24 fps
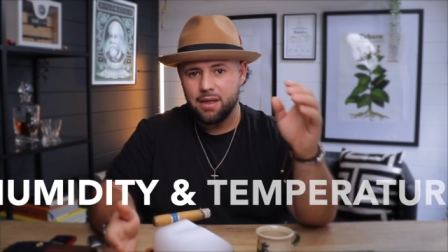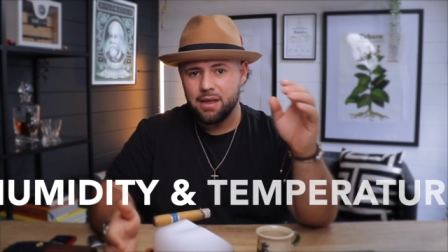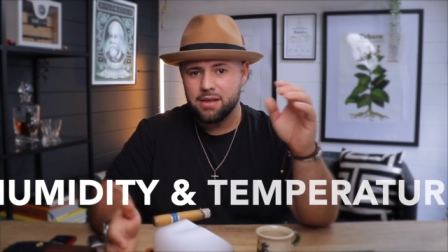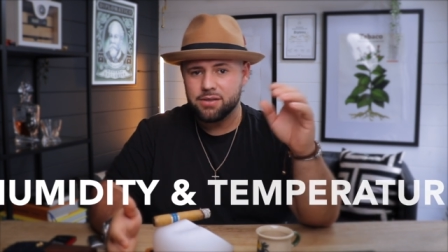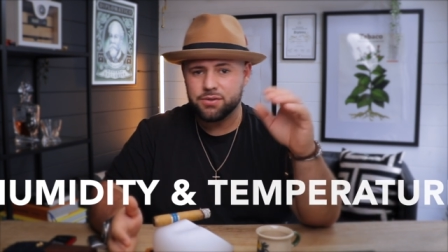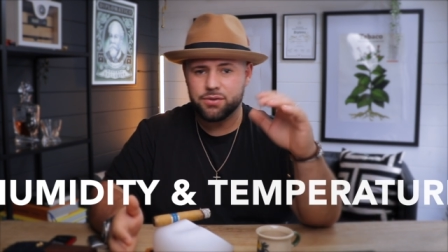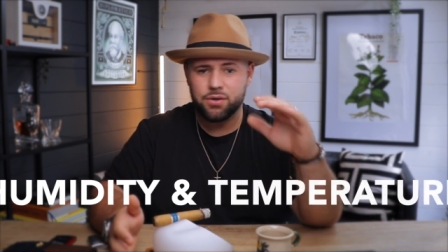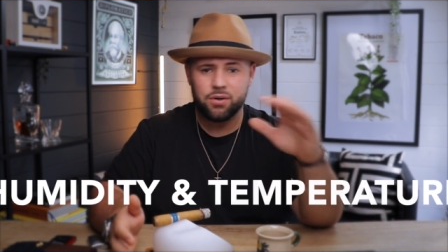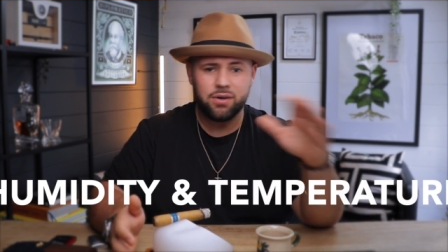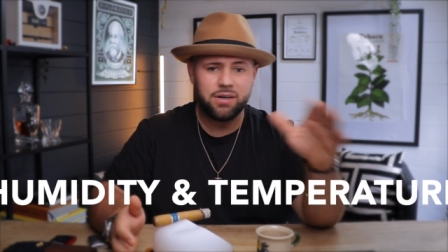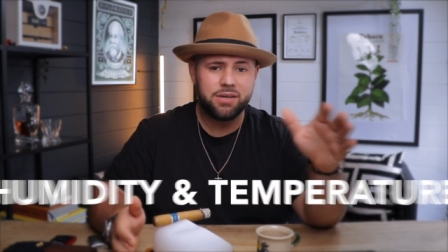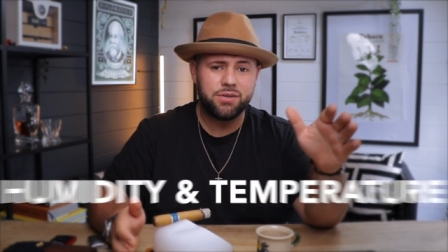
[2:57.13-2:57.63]

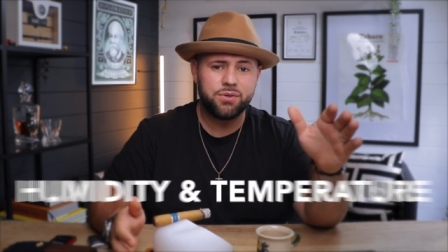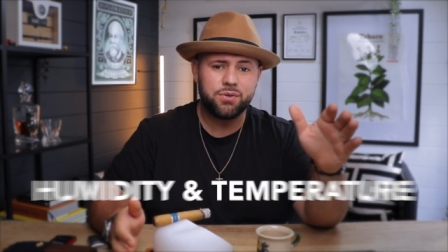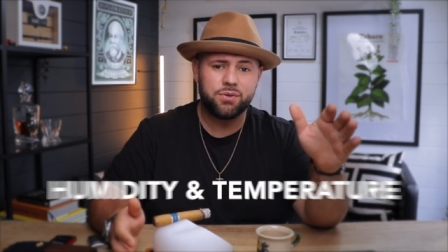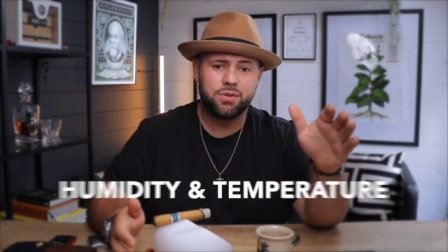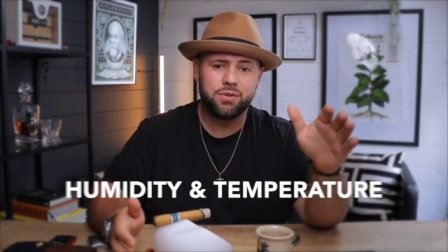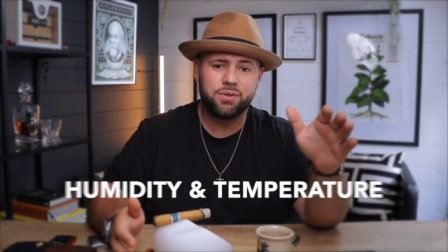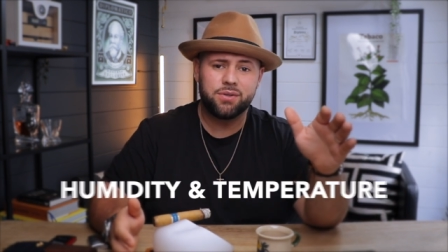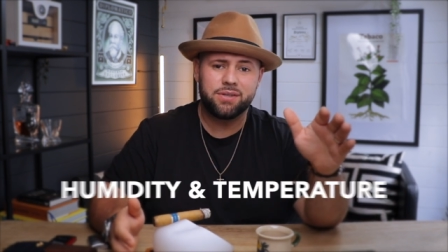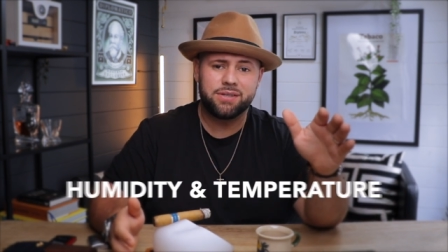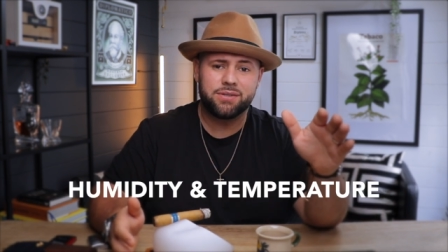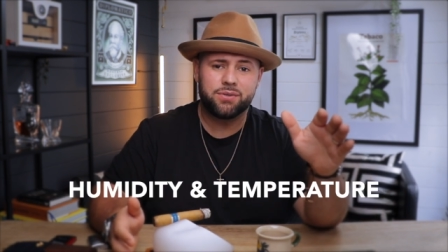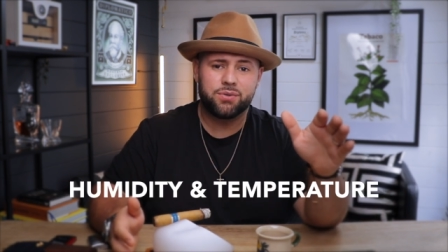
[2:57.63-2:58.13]
As long as you
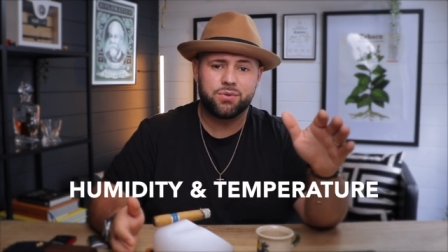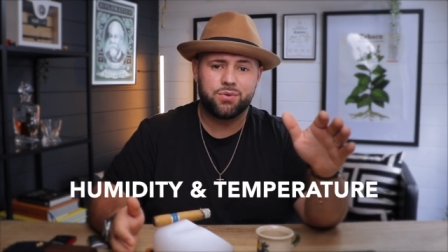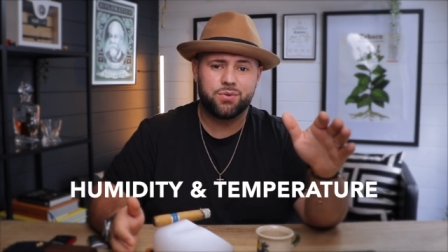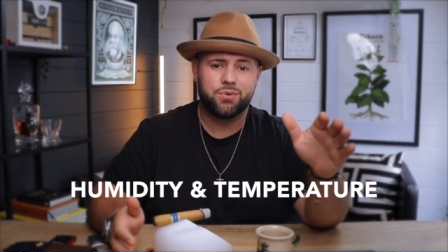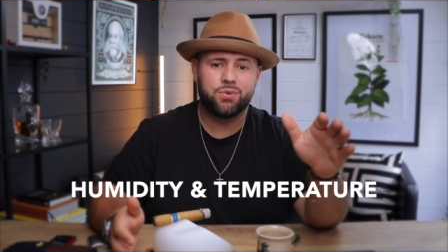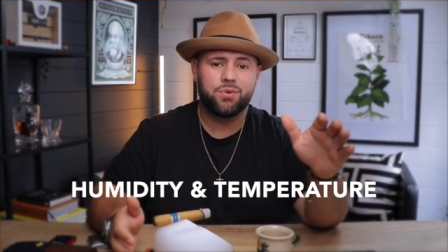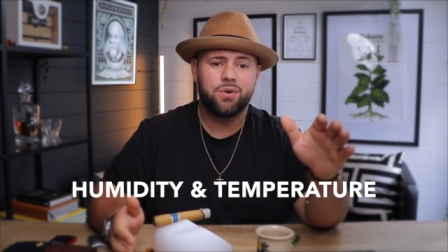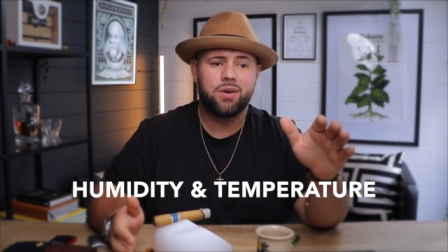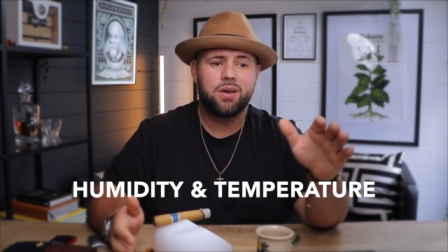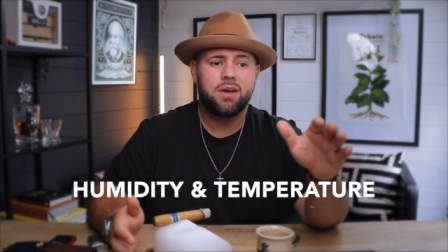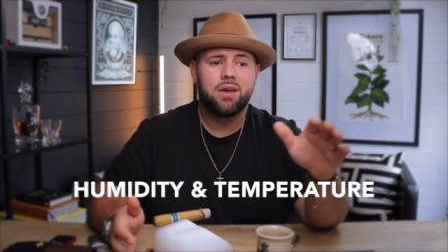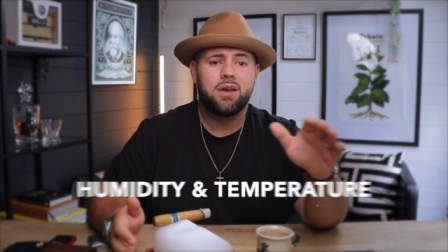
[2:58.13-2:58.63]
do these
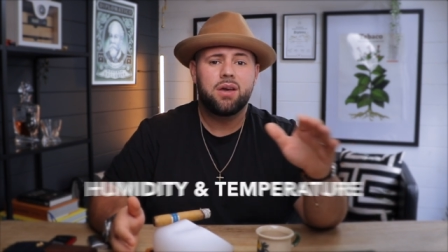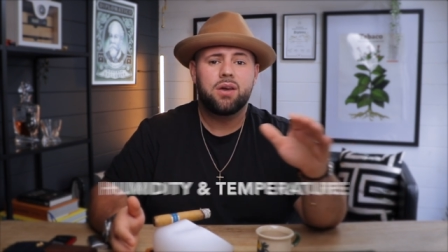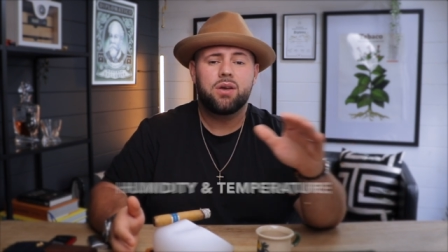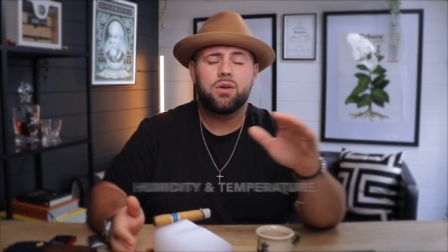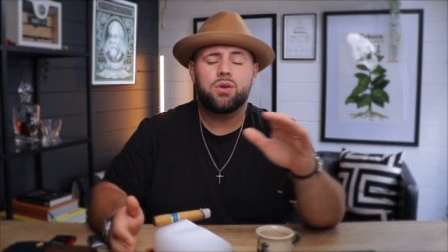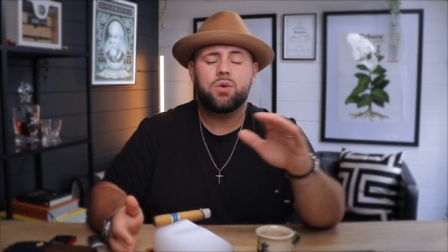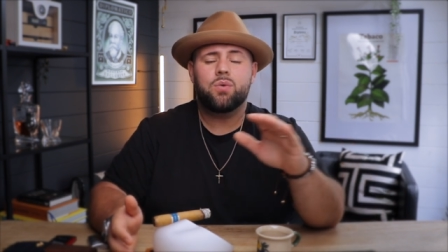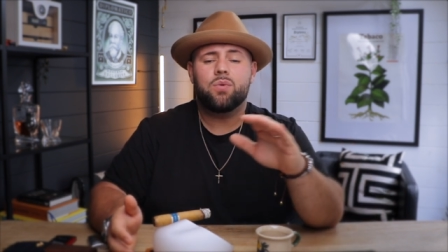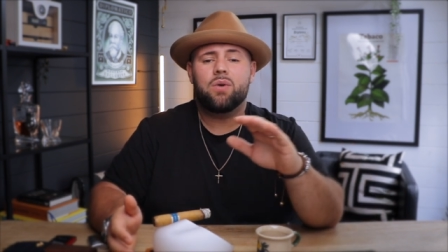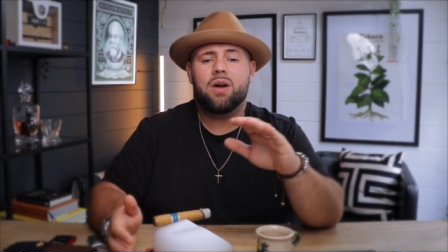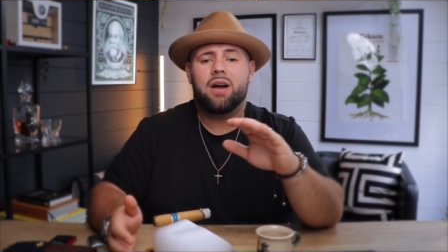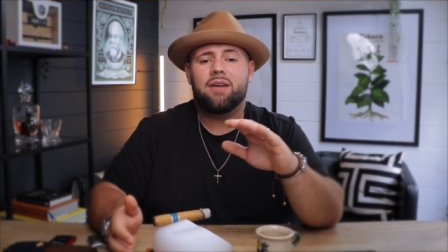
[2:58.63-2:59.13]
two,
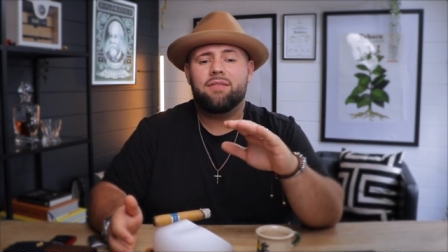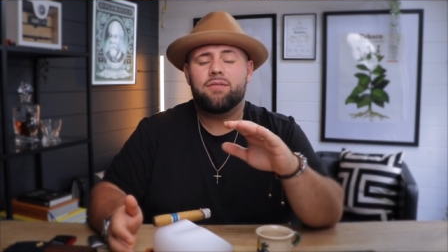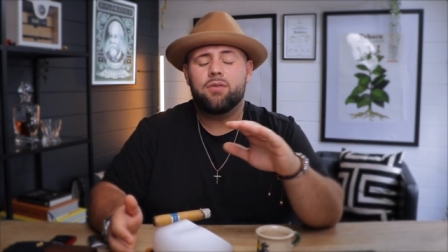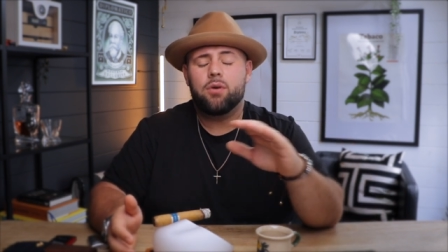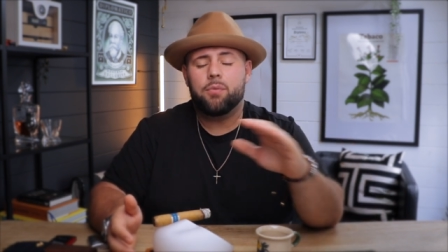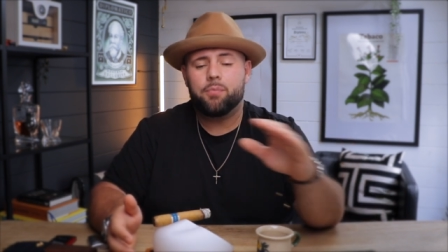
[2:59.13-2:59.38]
you won't have no